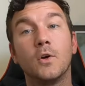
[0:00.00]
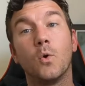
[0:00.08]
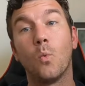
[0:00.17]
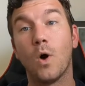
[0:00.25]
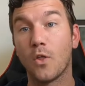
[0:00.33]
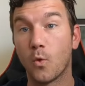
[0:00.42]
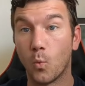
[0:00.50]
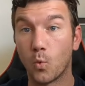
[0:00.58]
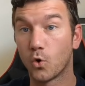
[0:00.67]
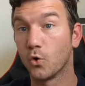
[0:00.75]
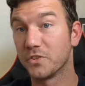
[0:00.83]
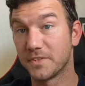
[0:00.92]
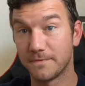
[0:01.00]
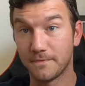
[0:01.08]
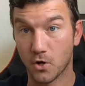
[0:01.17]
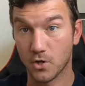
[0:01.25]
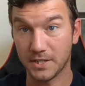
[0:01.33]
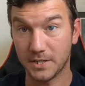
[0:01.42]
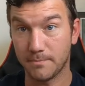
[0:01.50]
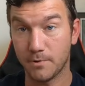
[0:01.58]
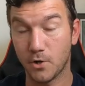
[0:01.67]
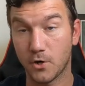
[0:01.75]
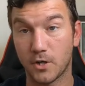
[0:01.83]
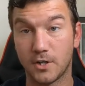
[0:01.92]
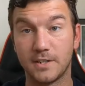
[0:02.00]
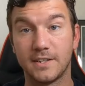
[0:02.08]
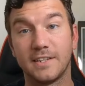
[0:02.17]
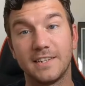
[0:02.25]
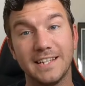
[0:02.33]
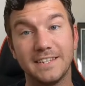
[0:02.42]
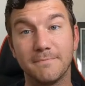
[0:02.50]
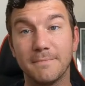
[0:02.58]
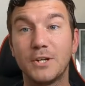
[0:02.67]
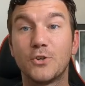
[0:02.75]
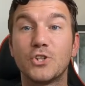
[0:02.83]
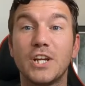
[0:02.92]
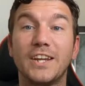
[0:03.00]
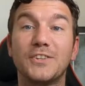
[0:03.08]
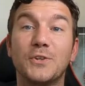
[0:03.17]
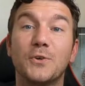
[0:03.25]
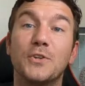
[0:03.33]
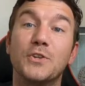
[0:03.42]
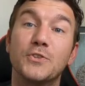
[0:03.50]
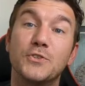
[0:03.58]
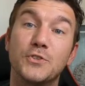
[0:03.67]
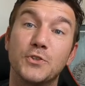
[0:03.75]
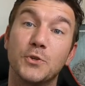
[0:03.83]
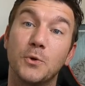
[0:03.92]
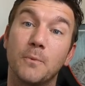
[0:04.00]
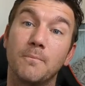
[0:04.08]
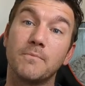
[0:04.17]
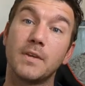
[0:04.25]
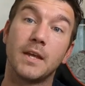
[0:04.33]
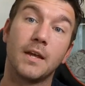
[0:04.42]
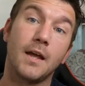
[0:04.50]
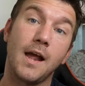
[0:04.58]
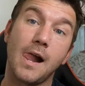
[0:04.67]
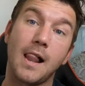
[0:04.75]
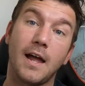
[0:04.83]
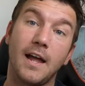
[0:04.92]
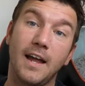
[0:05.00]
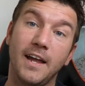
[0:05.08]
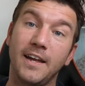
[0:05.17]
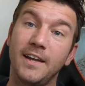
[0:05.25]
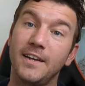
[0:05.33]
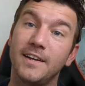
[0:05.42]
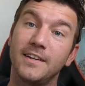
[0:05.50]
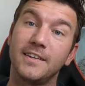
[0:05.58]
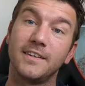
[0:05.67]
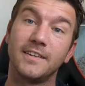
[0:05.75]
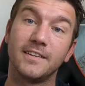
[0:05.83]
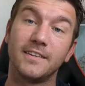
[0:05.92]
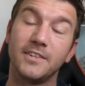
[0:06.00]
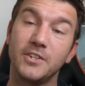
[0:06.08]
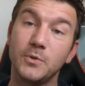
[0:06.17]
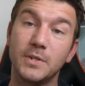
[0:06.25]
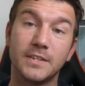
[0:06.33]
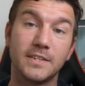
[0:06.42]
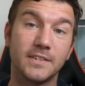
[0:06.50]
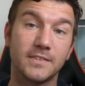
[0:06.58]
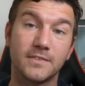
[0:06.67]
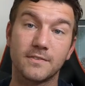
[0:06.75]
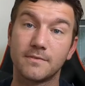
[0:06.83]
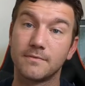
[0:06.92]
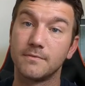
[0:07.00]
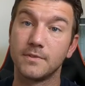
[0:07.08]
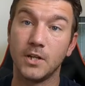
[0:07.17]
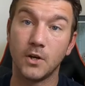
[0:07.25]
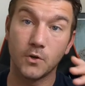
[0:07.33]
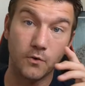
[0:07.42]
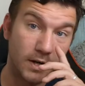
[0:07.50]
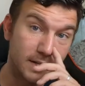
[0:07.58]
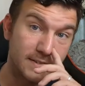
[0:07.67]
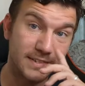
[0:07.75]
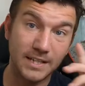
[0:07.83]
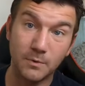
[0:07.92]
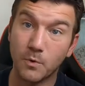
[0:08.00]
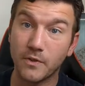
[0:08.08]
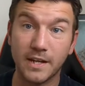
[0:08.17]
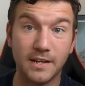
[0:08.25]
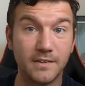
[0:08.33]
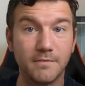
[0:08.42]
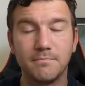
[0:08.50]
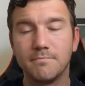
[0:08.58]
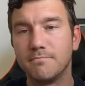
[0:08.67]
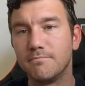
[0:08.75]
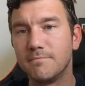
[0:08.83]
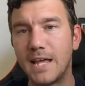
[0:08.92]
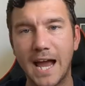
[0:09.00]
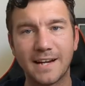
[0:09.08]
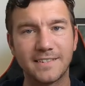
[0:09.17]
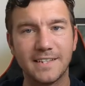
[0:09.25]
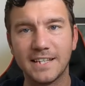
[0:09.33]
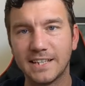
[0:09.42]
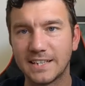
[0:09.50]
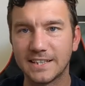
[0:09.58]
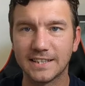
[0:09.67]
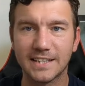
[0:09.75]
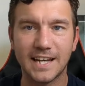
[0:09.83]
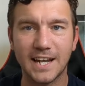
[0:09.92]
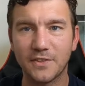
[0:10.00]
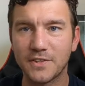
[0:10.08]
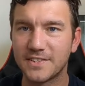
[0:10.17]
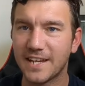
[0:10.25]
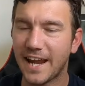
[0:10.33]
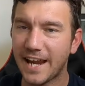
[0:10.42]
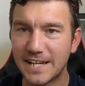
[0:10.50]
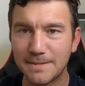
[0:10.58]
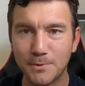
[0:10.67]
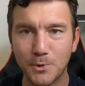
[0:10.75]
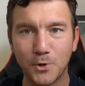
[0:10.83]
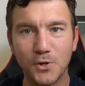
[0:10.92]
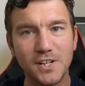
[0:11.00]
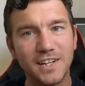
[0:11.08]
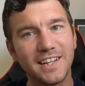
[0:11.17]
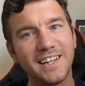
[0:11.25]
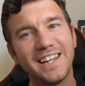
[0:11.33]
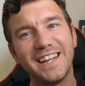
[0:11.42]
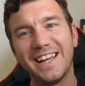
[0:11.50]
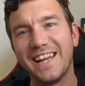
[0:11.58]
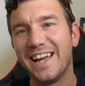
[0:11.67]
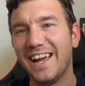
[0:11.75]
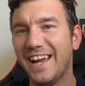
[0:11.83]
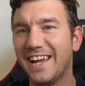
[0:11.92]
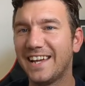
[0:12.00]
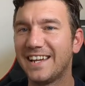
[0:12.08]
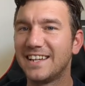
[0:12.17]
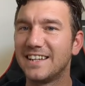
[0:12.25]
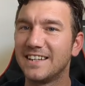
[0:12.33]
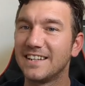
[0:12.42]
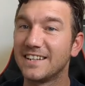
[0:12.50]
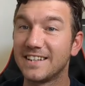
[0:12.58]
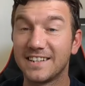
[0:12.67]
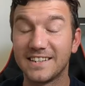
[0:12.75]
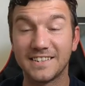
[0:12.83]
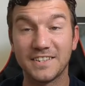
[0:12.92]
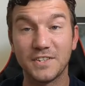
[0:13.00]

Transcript: while the world's falling apart. These men are chasing her in a zoo, and you get this, you know, great scene where they accidentally let out this animal, and